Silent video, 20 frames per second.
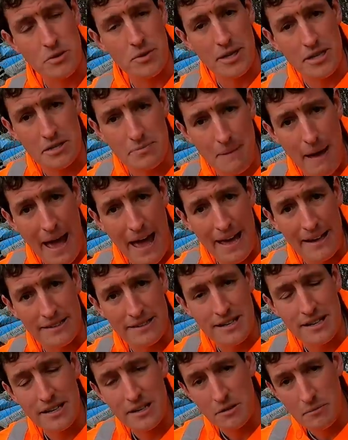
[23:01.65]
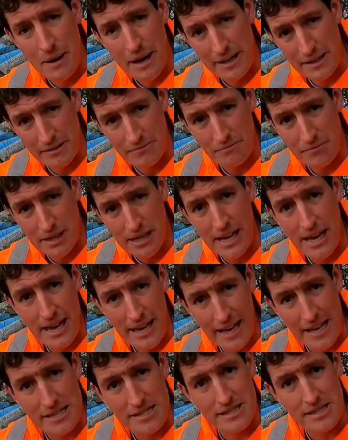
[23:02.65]
expand when
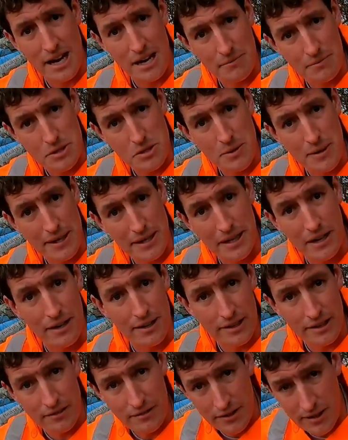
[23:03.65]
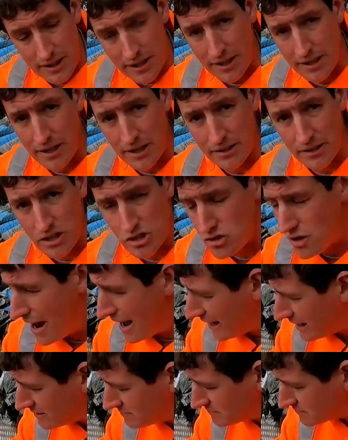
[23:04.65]
gear gets stuck between the idler and the
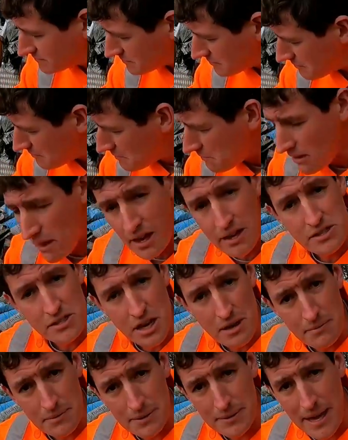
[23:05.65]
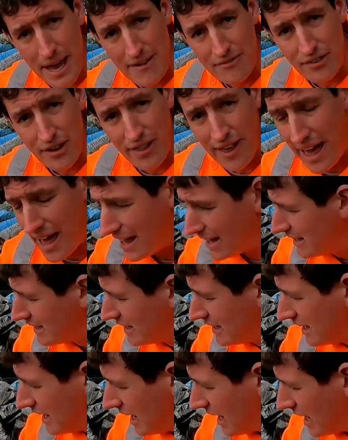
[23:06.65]
track. So careful of that.
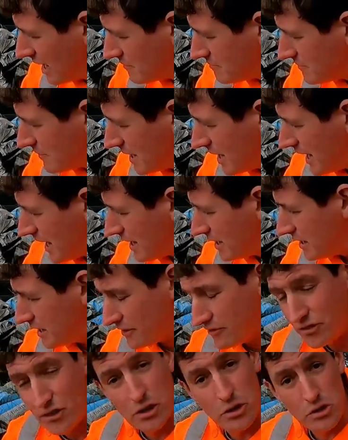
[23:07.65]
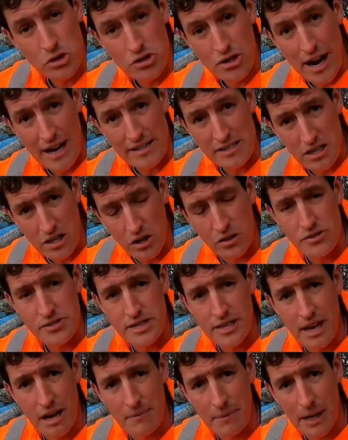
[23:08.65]
If your tracks are
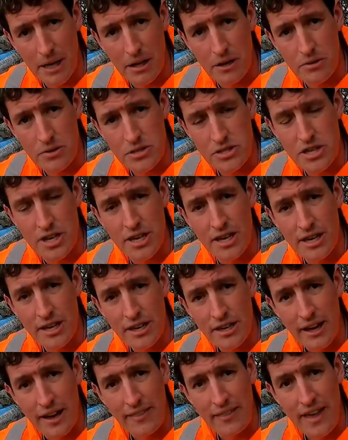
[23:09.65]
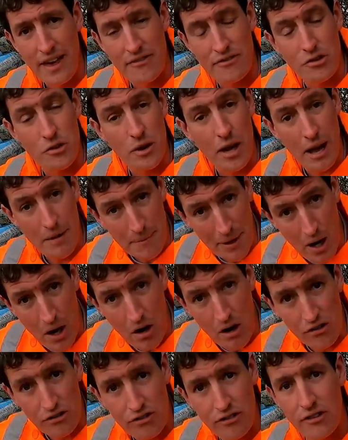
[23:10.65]
constantly coming loose and therefore coming
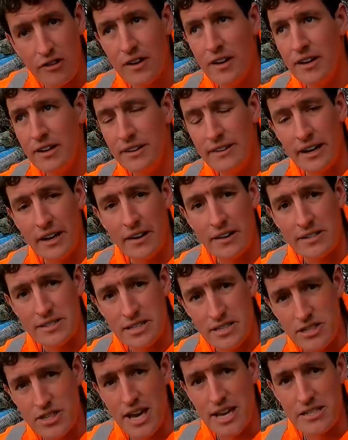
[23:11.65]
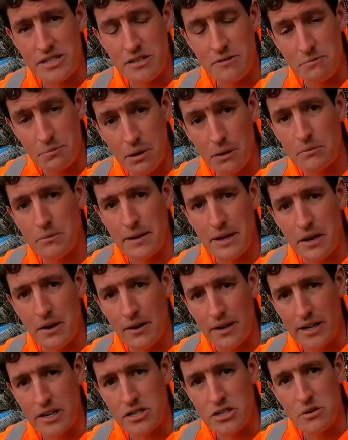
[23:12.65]
off, then I suggest you've probably
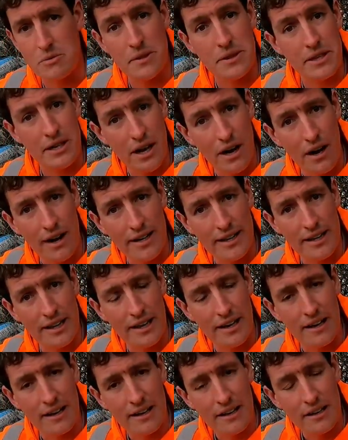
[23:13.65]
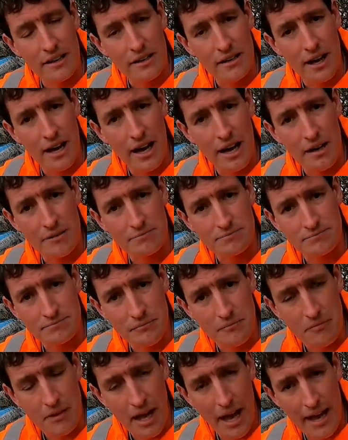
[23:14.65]
got an issue with the idler
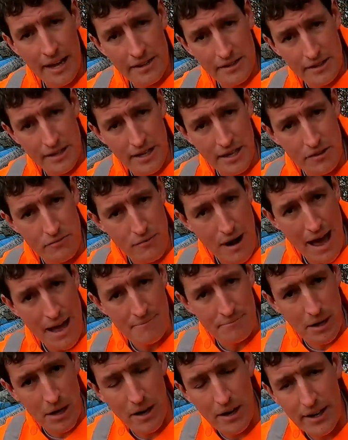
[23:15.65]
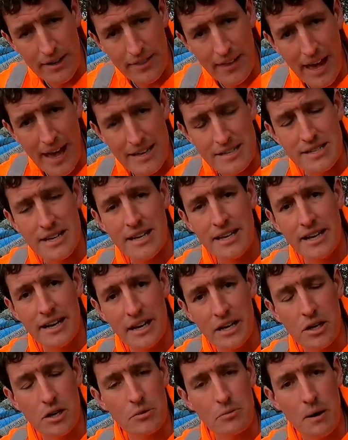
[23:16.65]
and the ram behind that, and
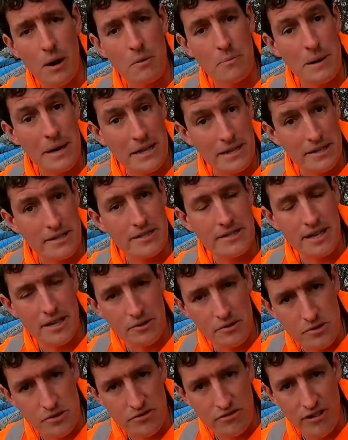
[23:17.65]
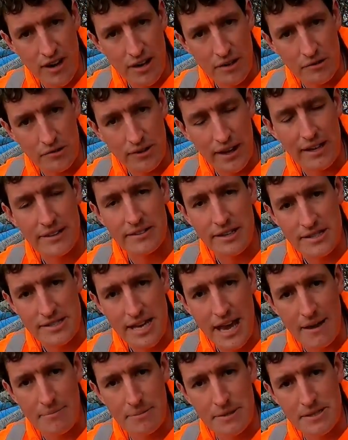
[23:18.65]
it could well be that the seals have failed. That
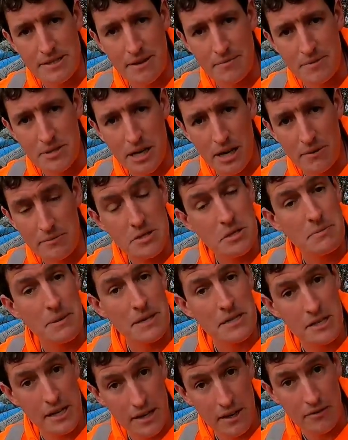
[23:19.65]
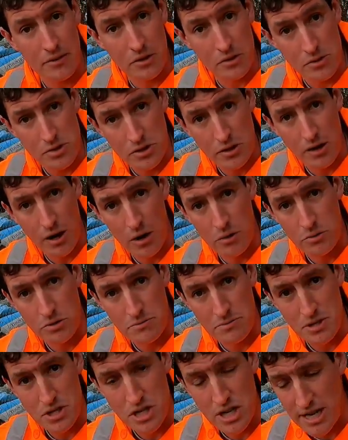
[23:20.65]
does happen sometimes, especially of course on
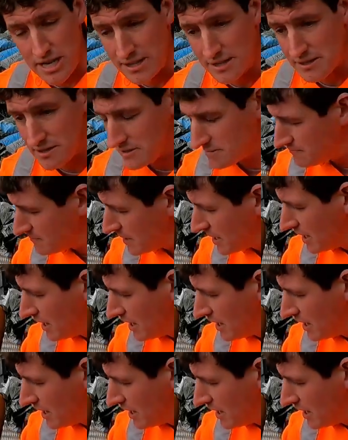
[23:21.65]
older machines.